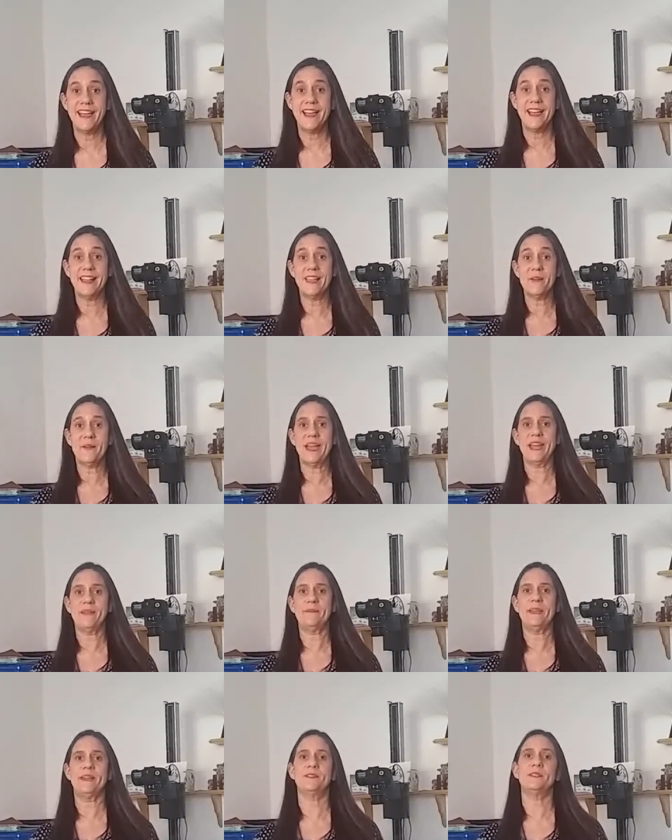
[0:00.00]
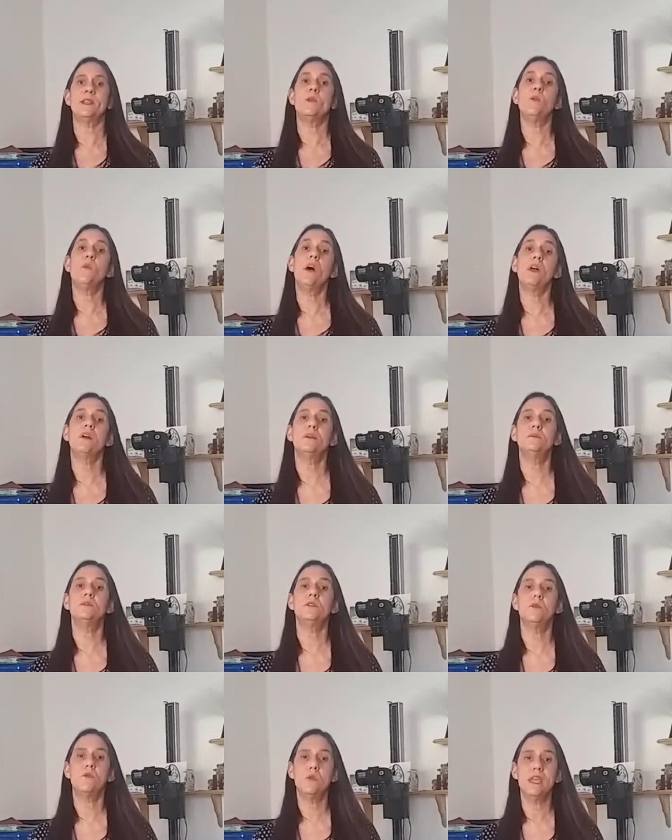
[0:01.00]
Hello animators and welcome
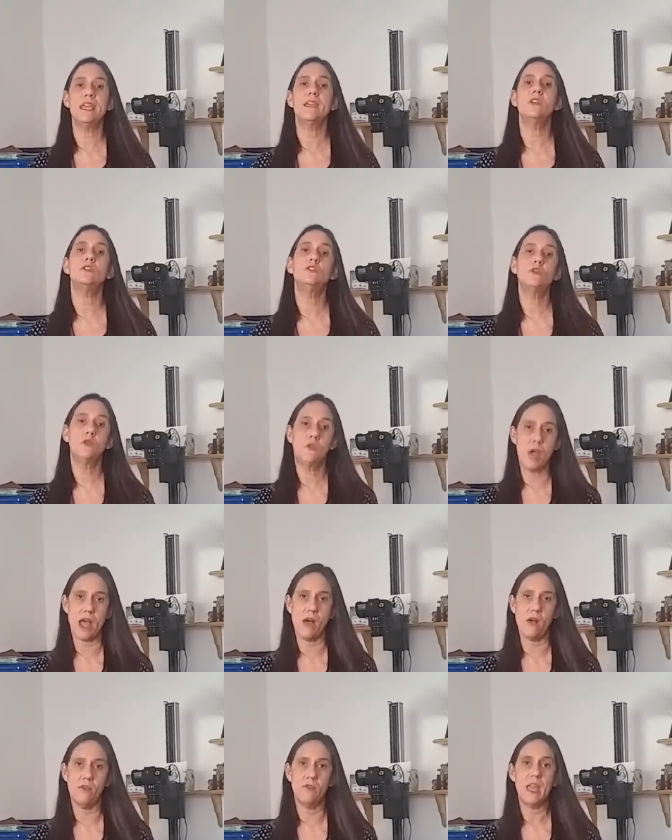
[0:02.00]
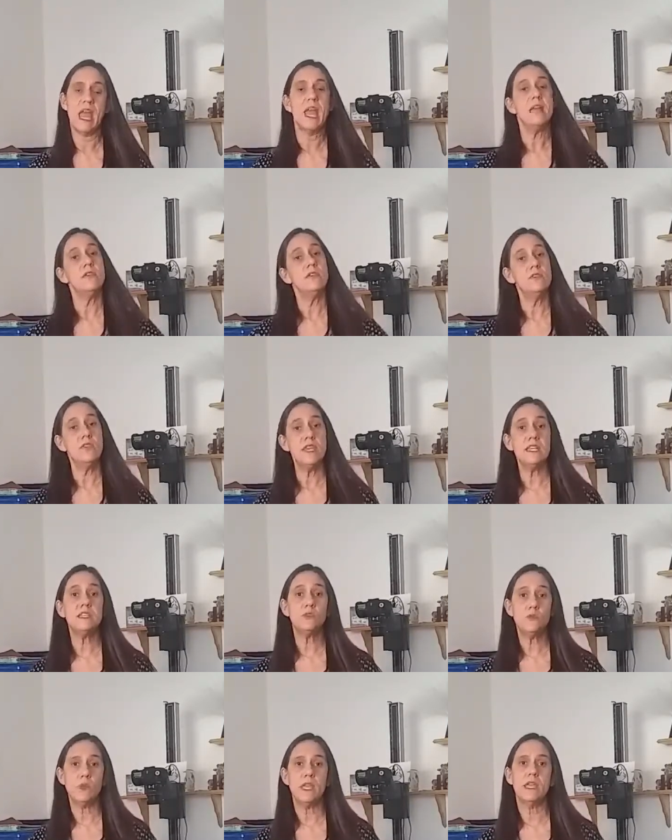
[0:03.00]
to week 12.
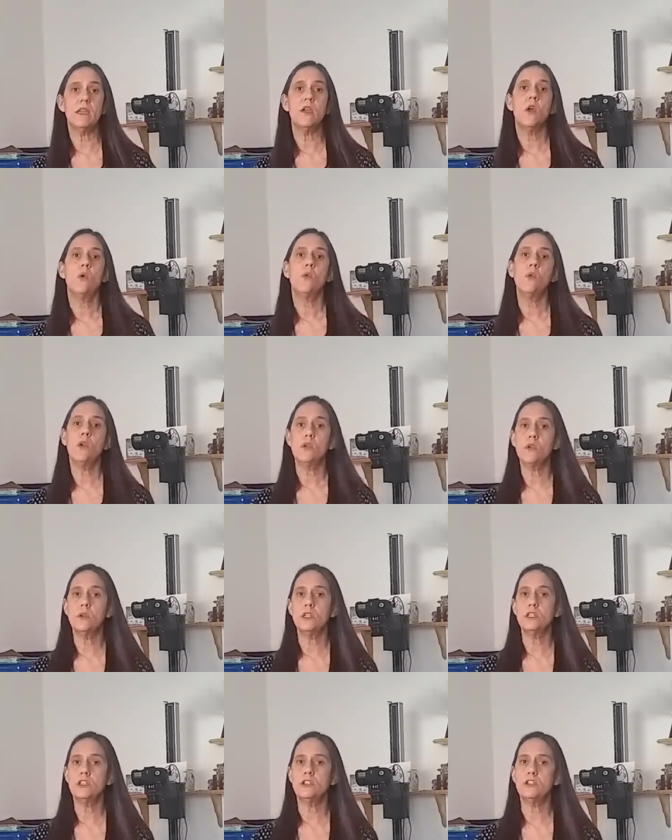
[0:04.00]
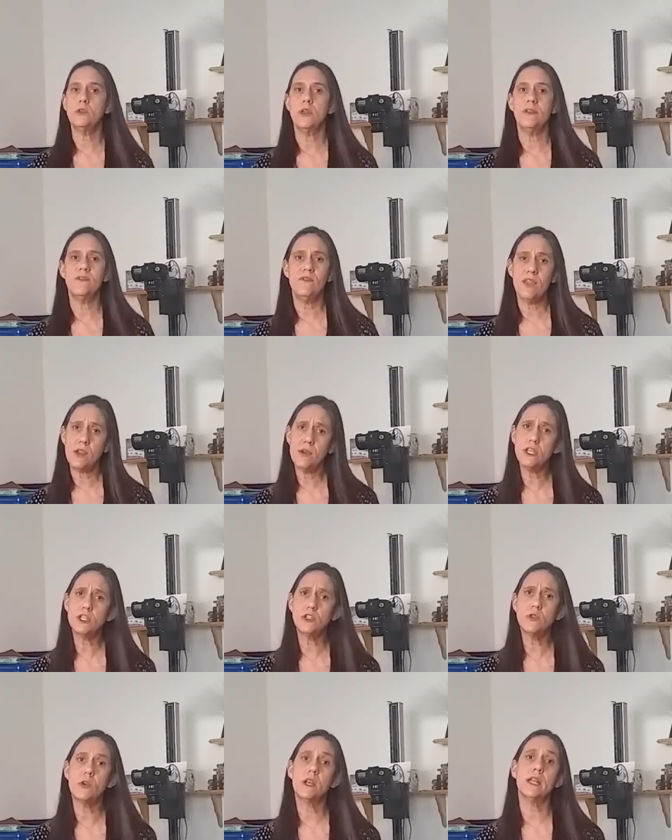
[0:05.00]
This week we're going to do a very
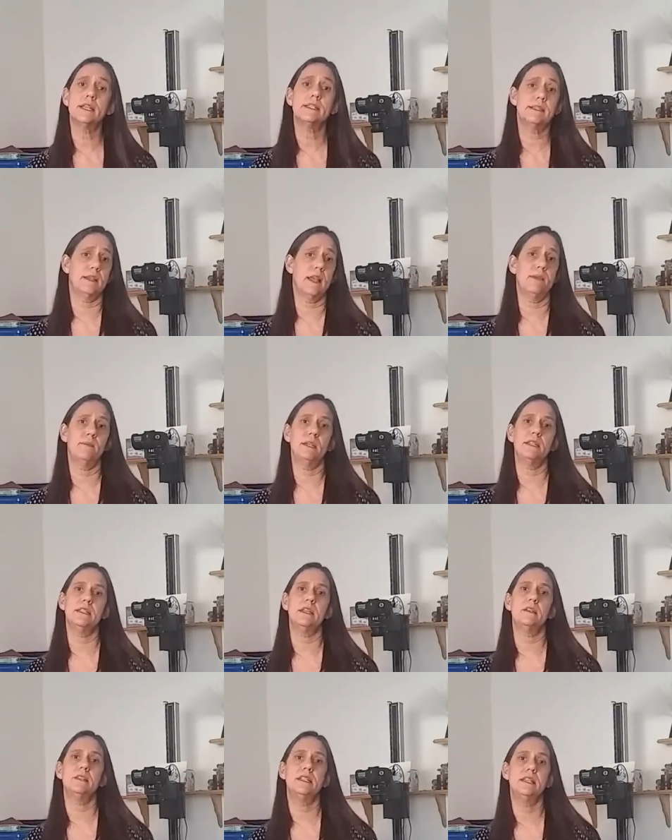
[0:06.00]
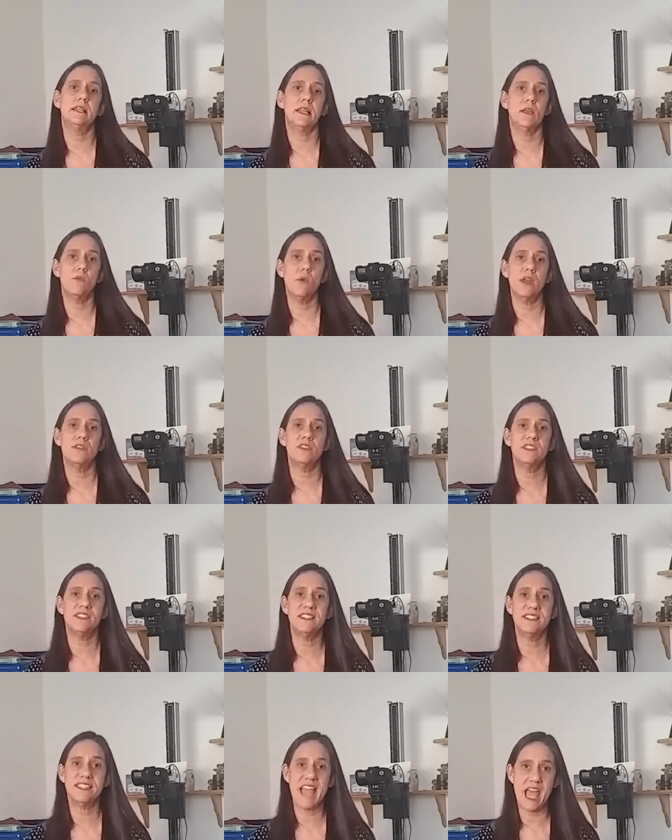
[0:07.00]
short assignment dealing with
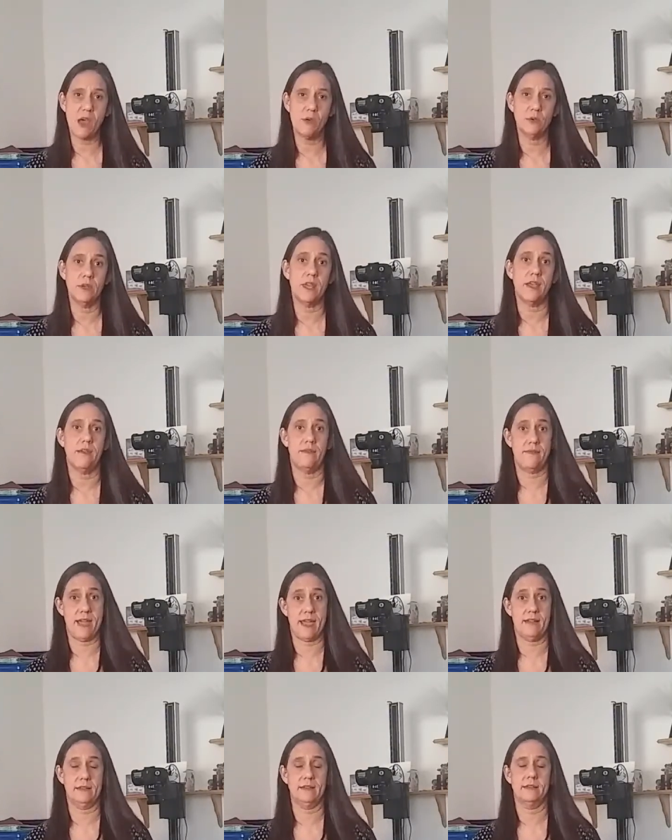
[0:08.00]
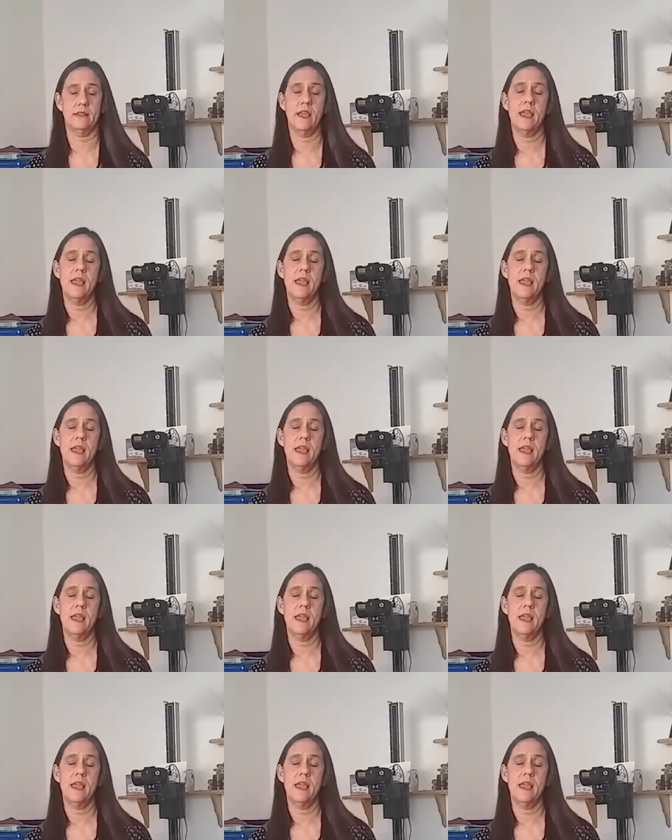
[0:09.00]
sound effects.